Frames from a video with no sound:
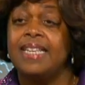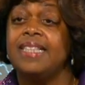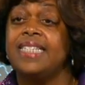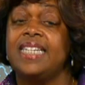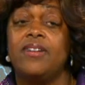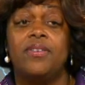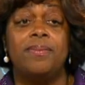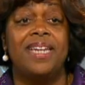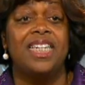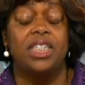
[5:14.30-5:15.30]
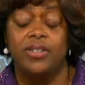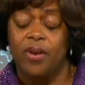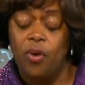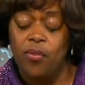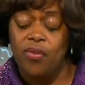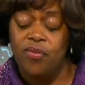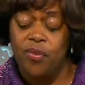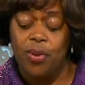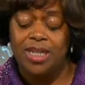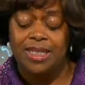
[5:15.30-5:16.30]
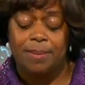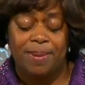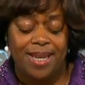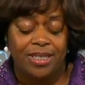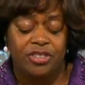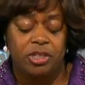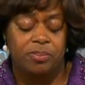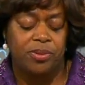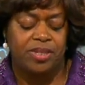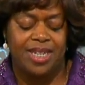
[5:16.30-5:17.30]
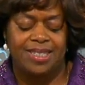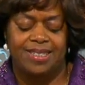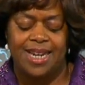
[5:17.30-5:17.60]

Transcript: The self immolation of over 40 Tibetans to protest